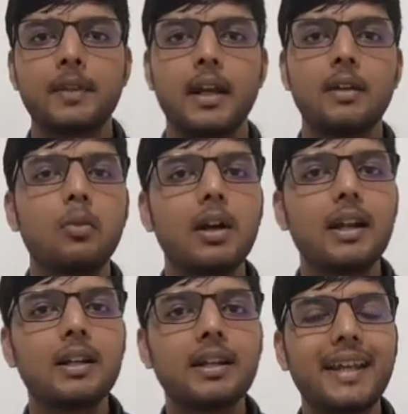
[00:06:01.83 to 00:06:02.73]
And what
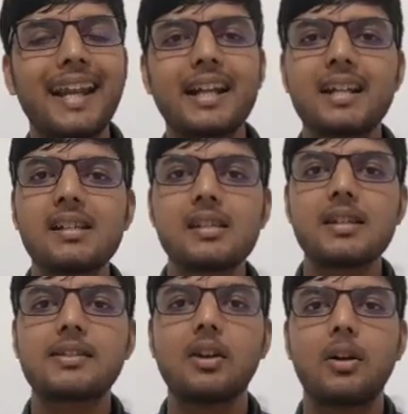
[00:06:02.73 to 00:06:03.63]
are
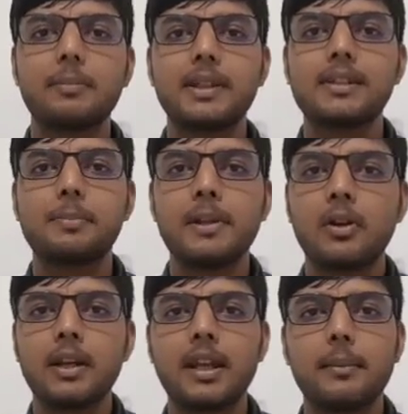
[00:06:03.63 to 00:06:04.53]
characteristics of this
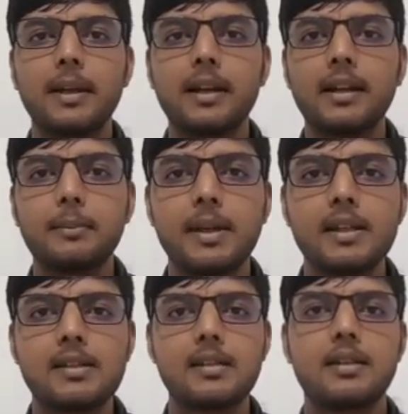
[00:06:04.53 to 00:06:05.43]
pinhole camera
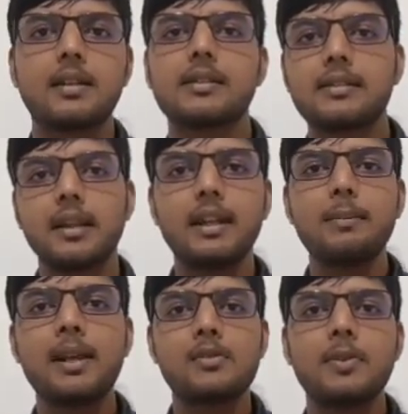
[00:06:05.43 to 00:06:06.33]
image? Here's the
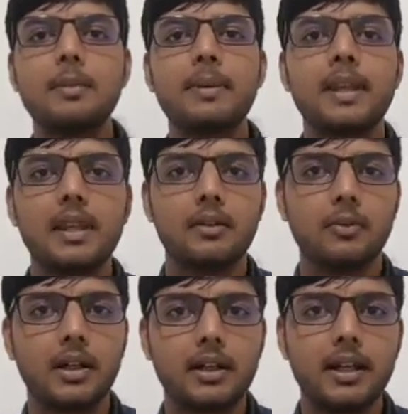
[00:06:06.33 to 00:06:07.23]
image will be
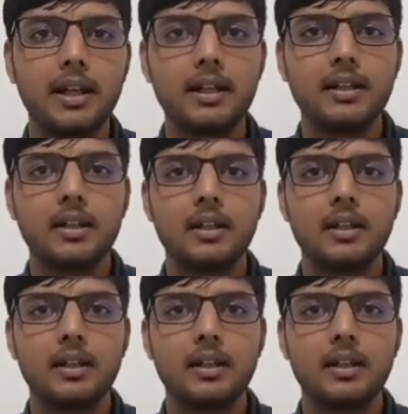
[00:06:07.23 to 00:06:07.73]
inverted,